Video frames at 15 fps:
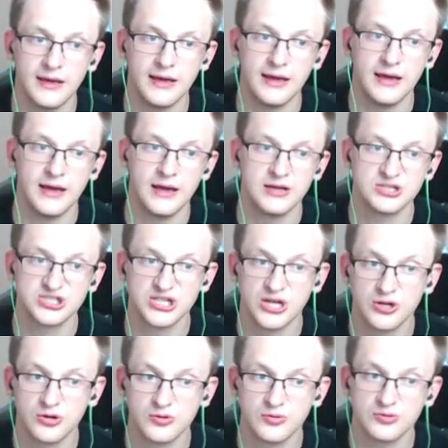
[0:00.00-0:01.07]
uh,
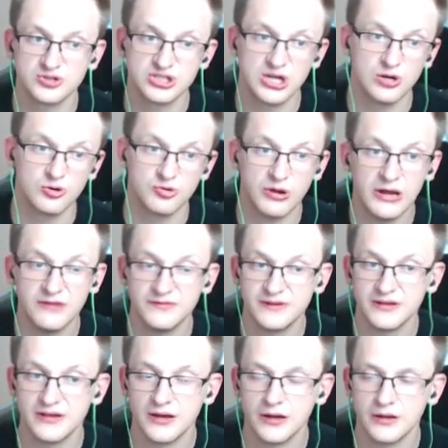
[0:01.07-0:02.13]
Shadow Shallow
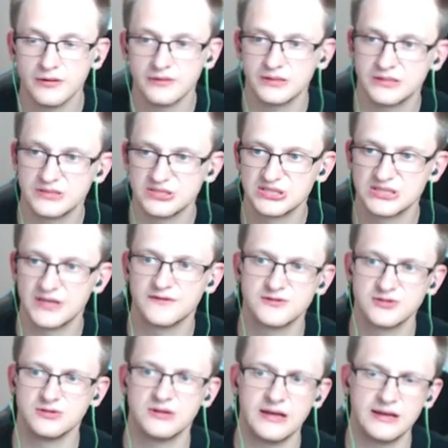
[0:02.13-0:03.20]
Gravedigger, just gives
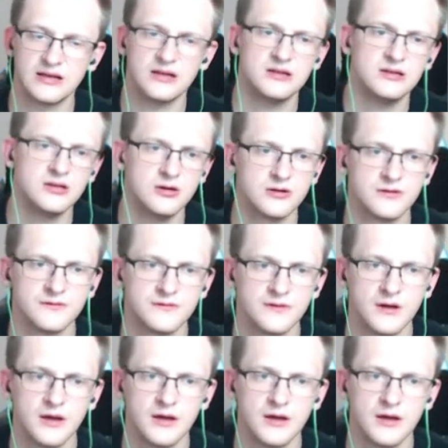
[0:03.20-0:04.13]
you like a lot of